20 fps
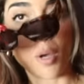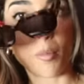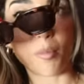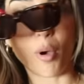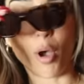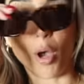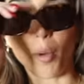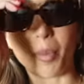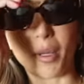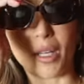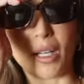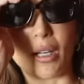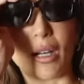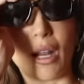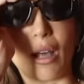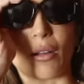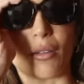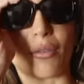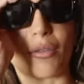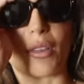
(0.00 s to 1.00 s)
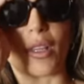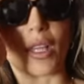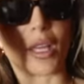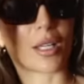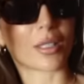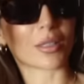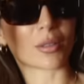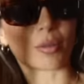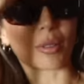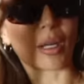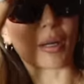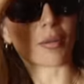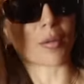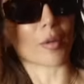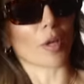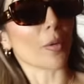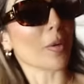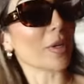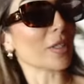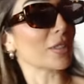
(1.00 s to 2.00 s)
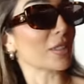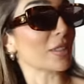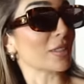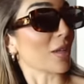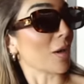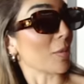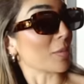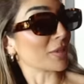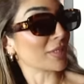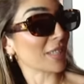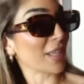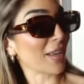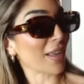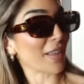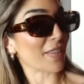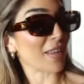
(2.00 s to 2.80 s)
pop in and out of things when I'm going to the sample set,